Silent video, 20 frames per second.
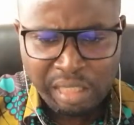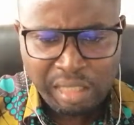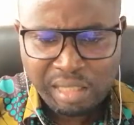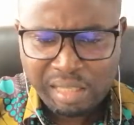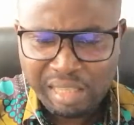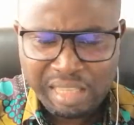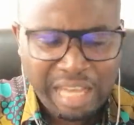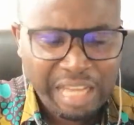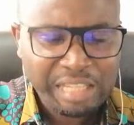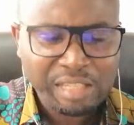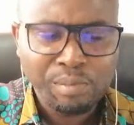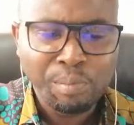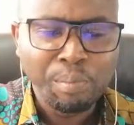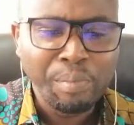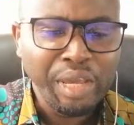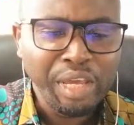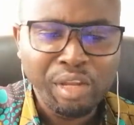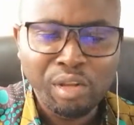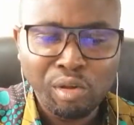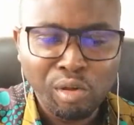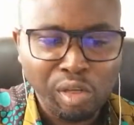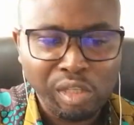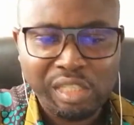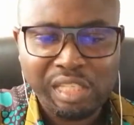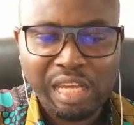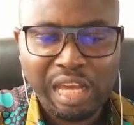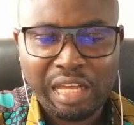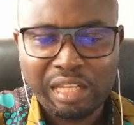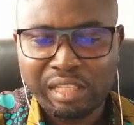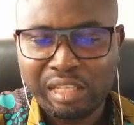that may not
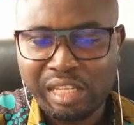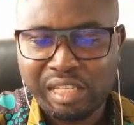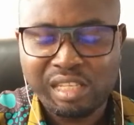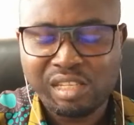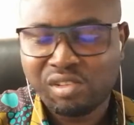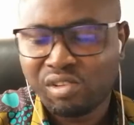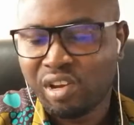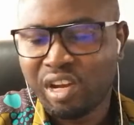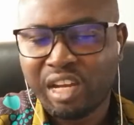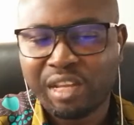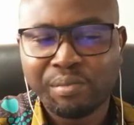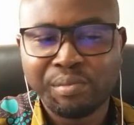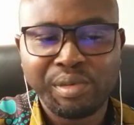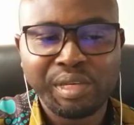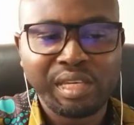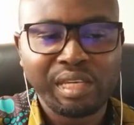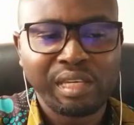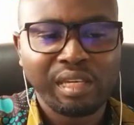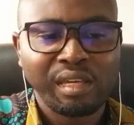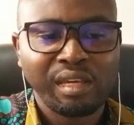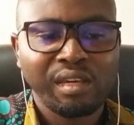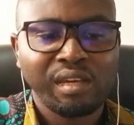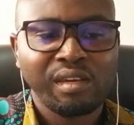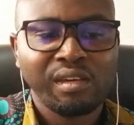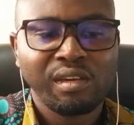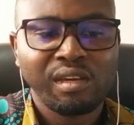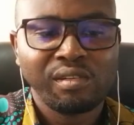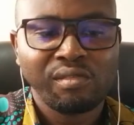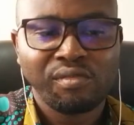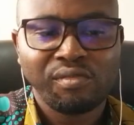necessarily be
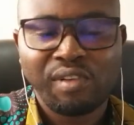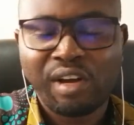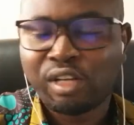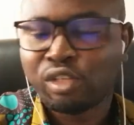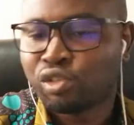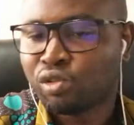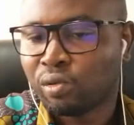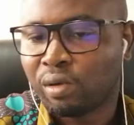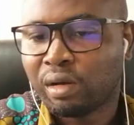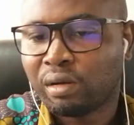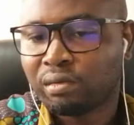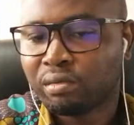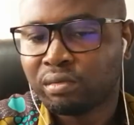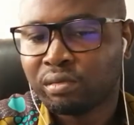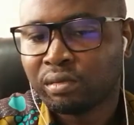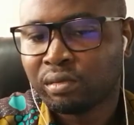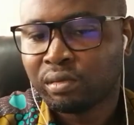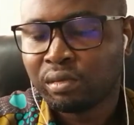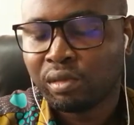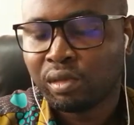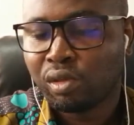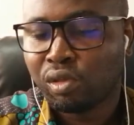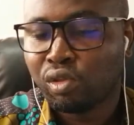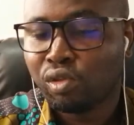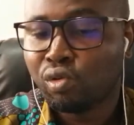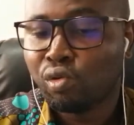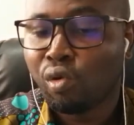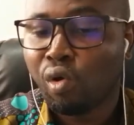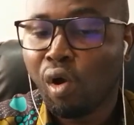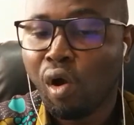factual.
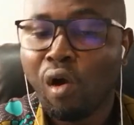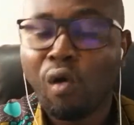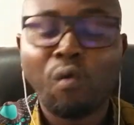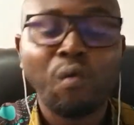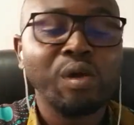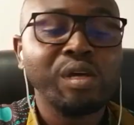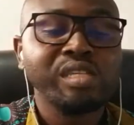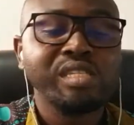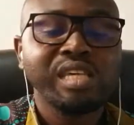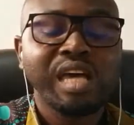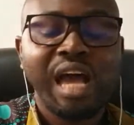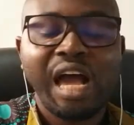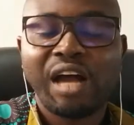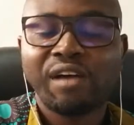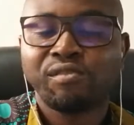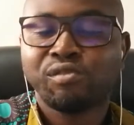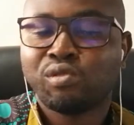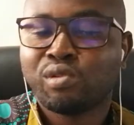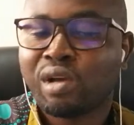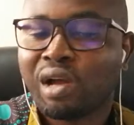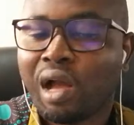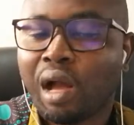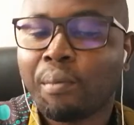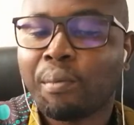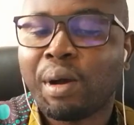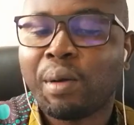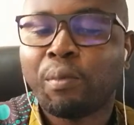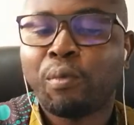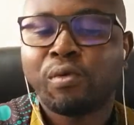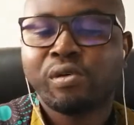You always have to come
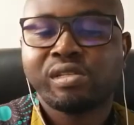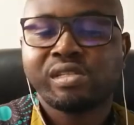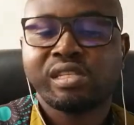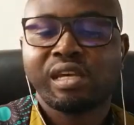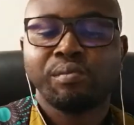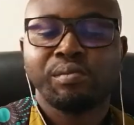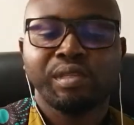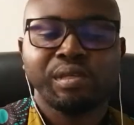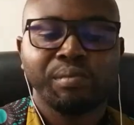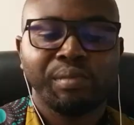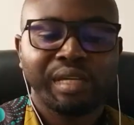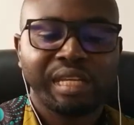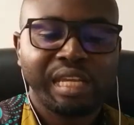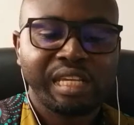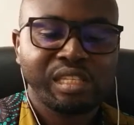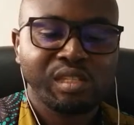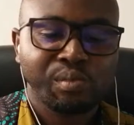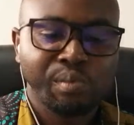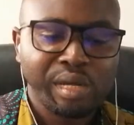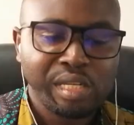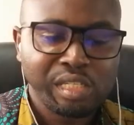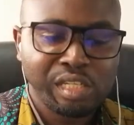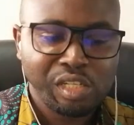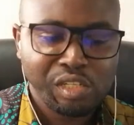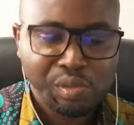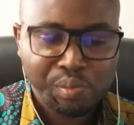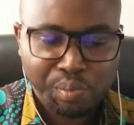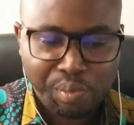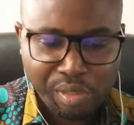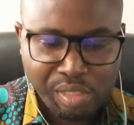up with something, but as much
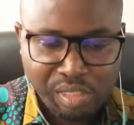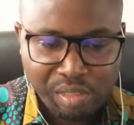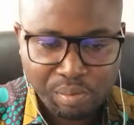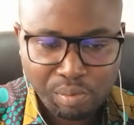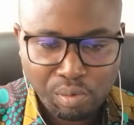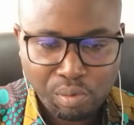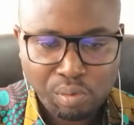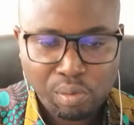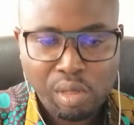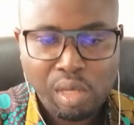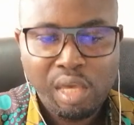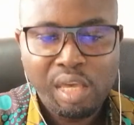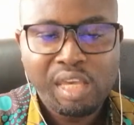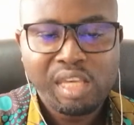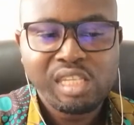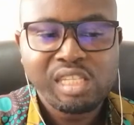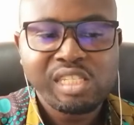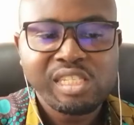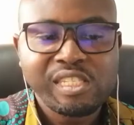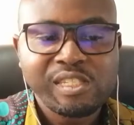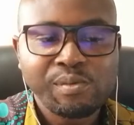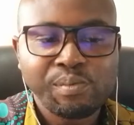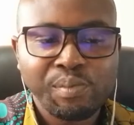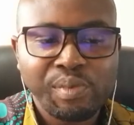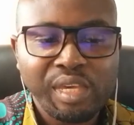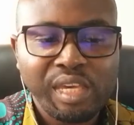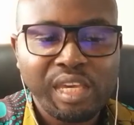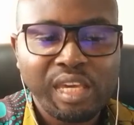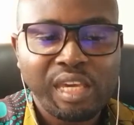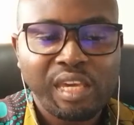as possible,
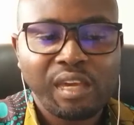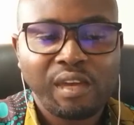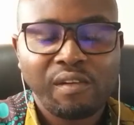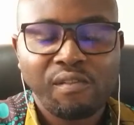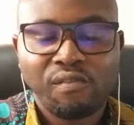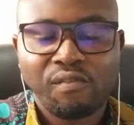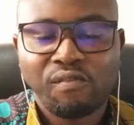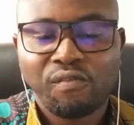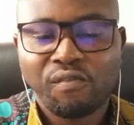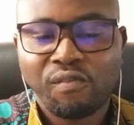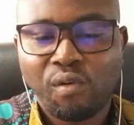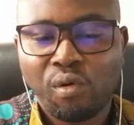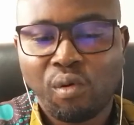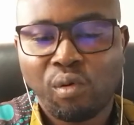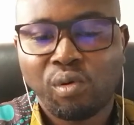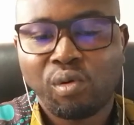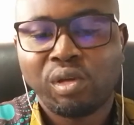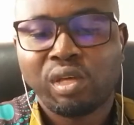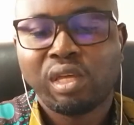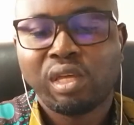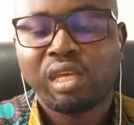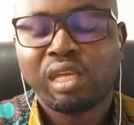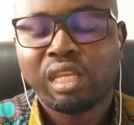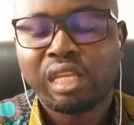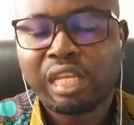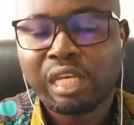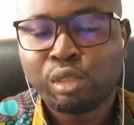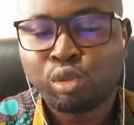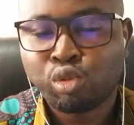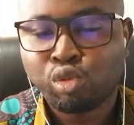speak for
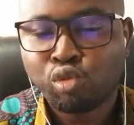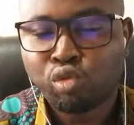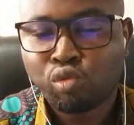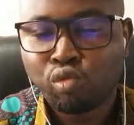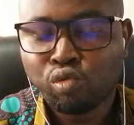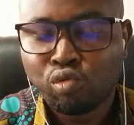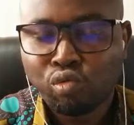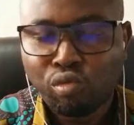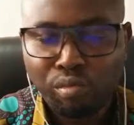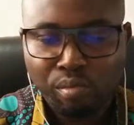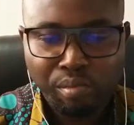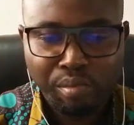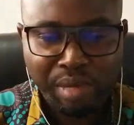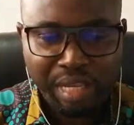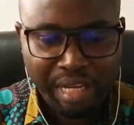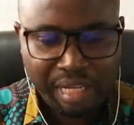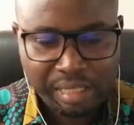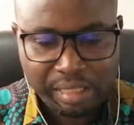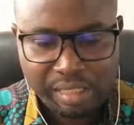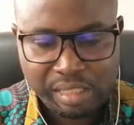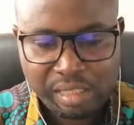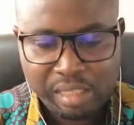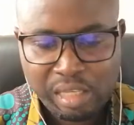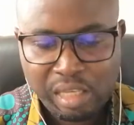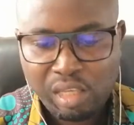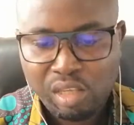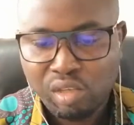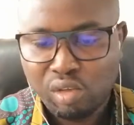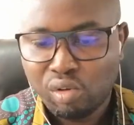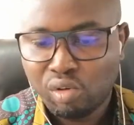the 2 minutes.
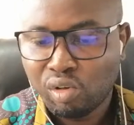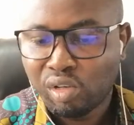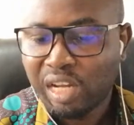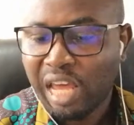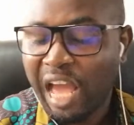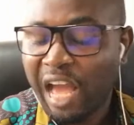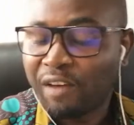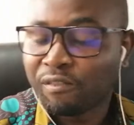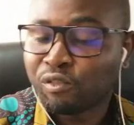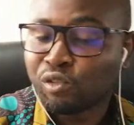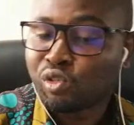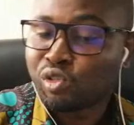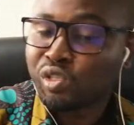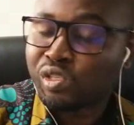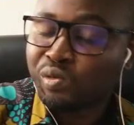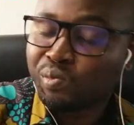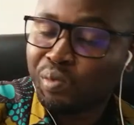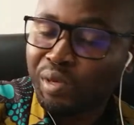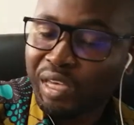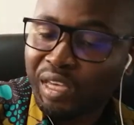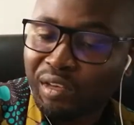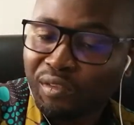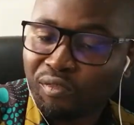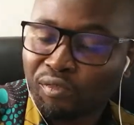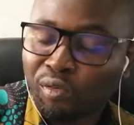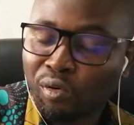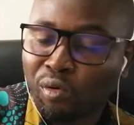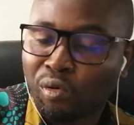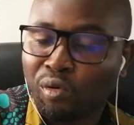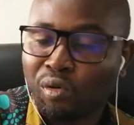You don't have to speak
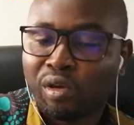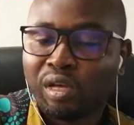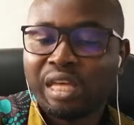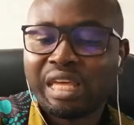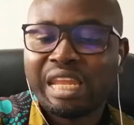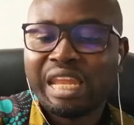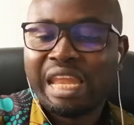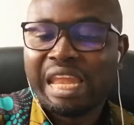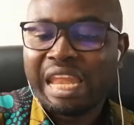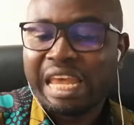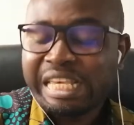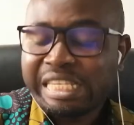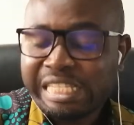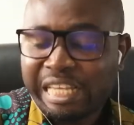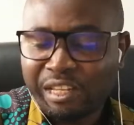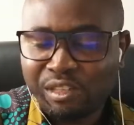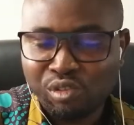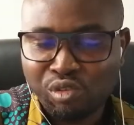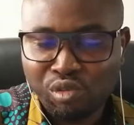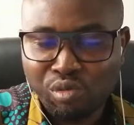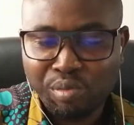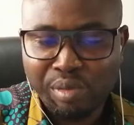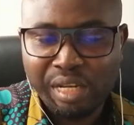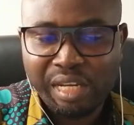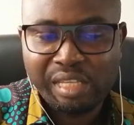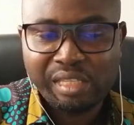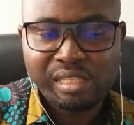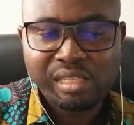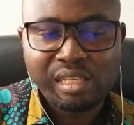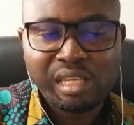for less than 2
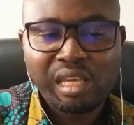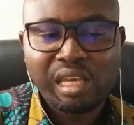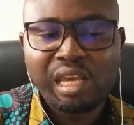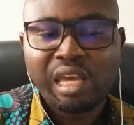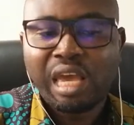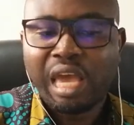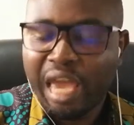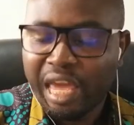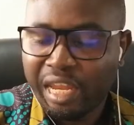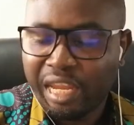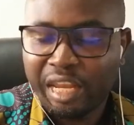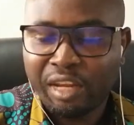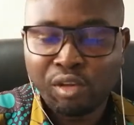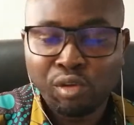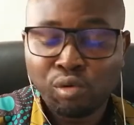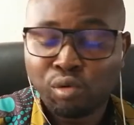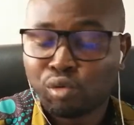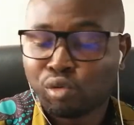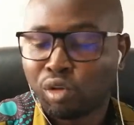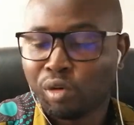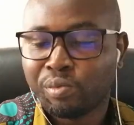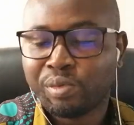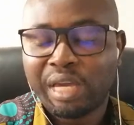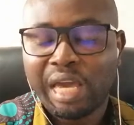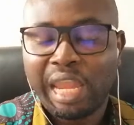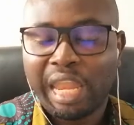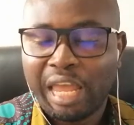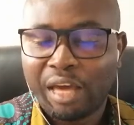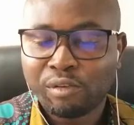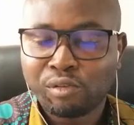minutes, and then you will not be
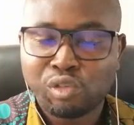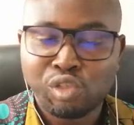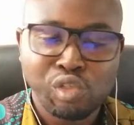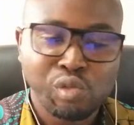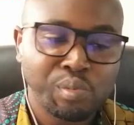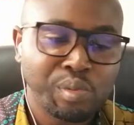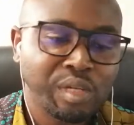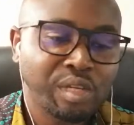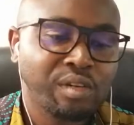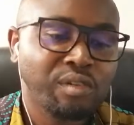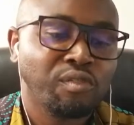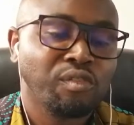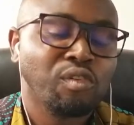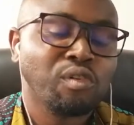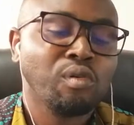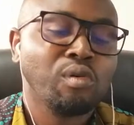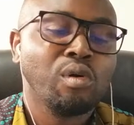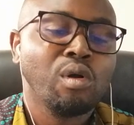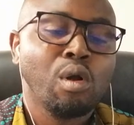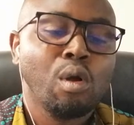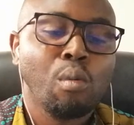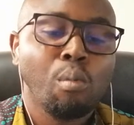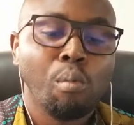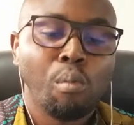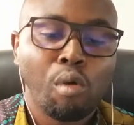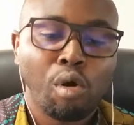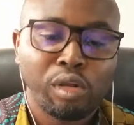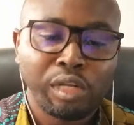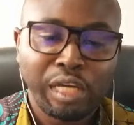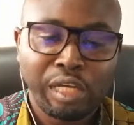allowed to speak for
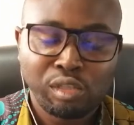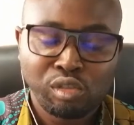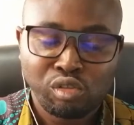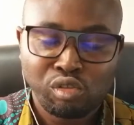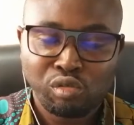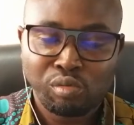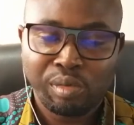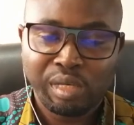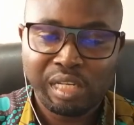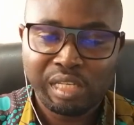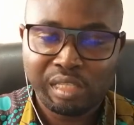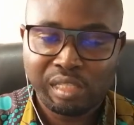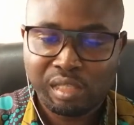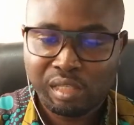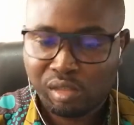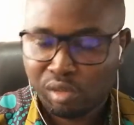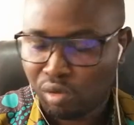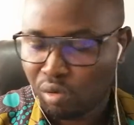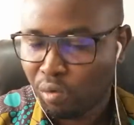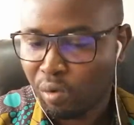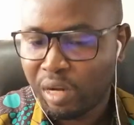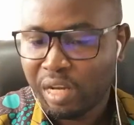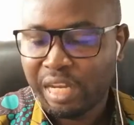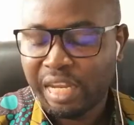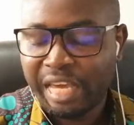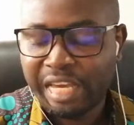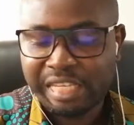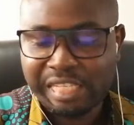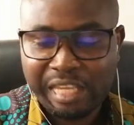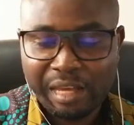more than 2 minutes. So when the
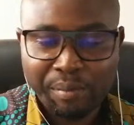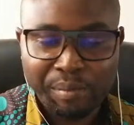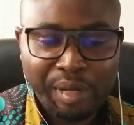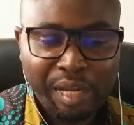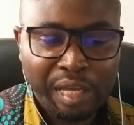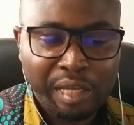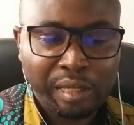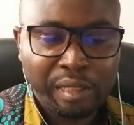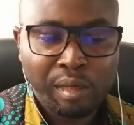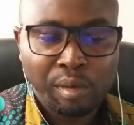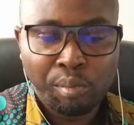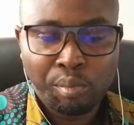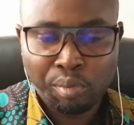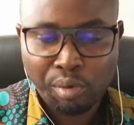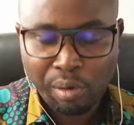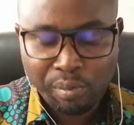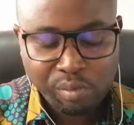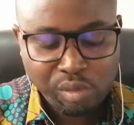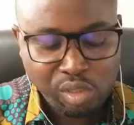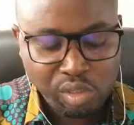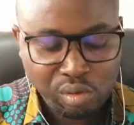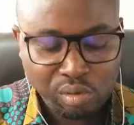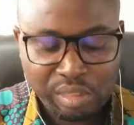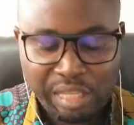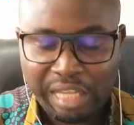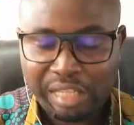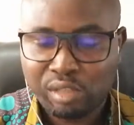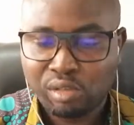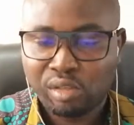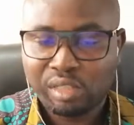examiner prompts you
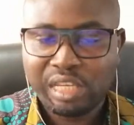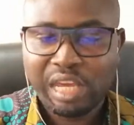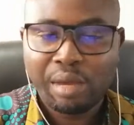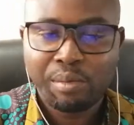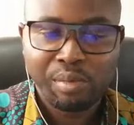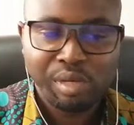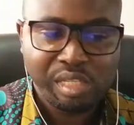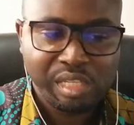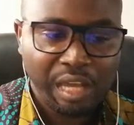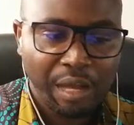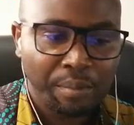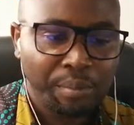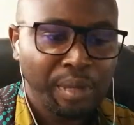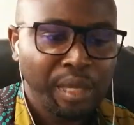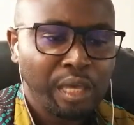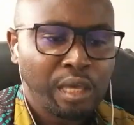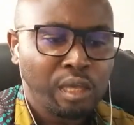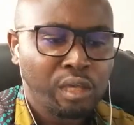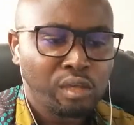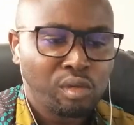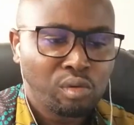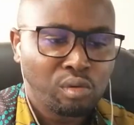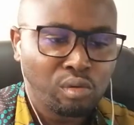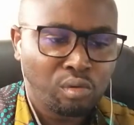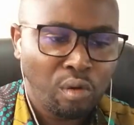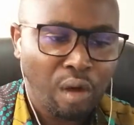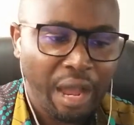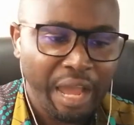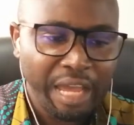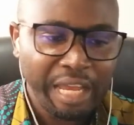that your time is up, you
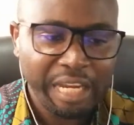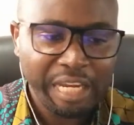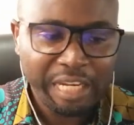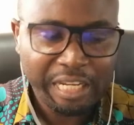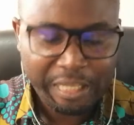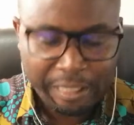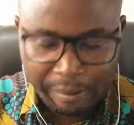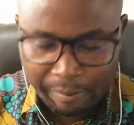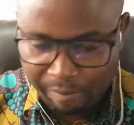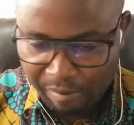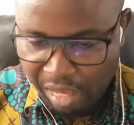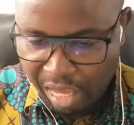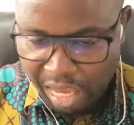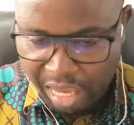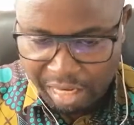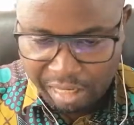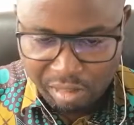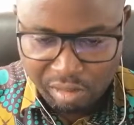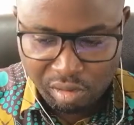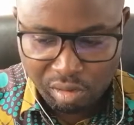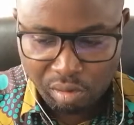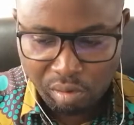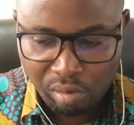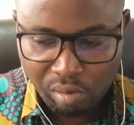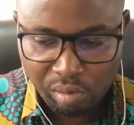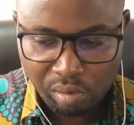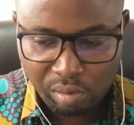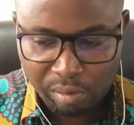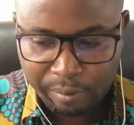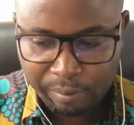quietly end
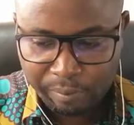your